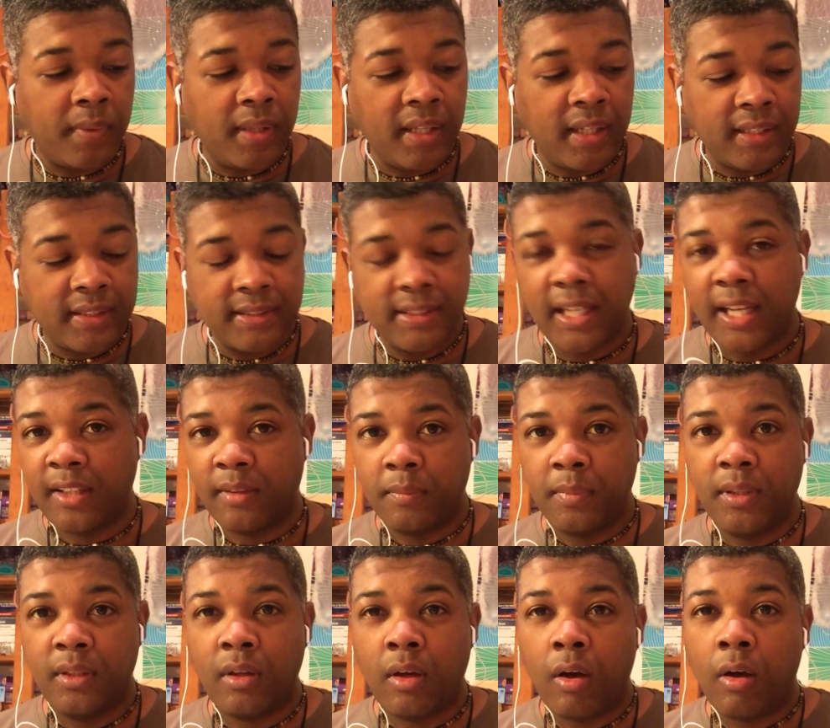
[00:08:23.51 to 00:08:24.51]
the
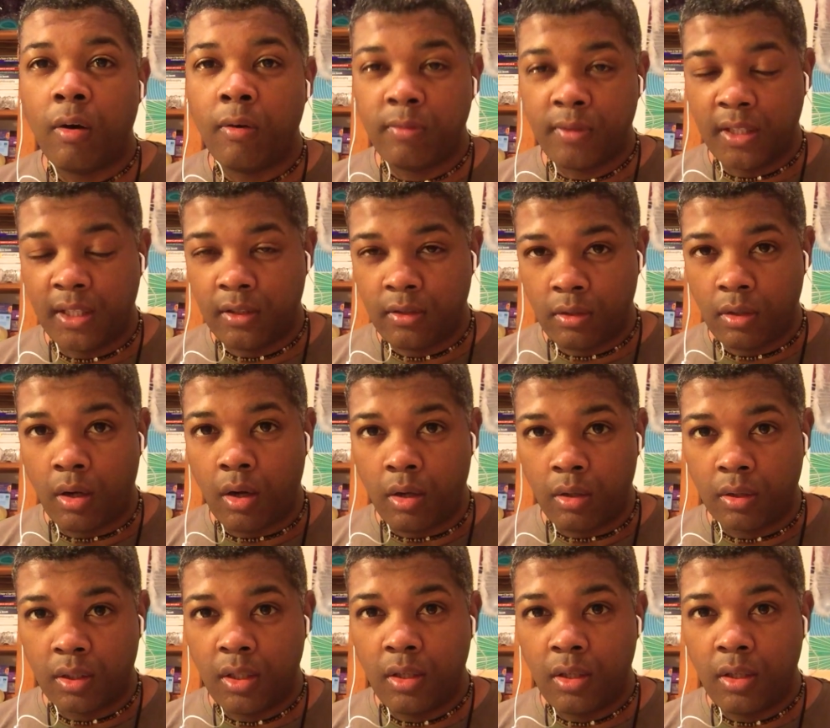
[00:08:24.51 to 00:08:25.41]
excitement of that dog.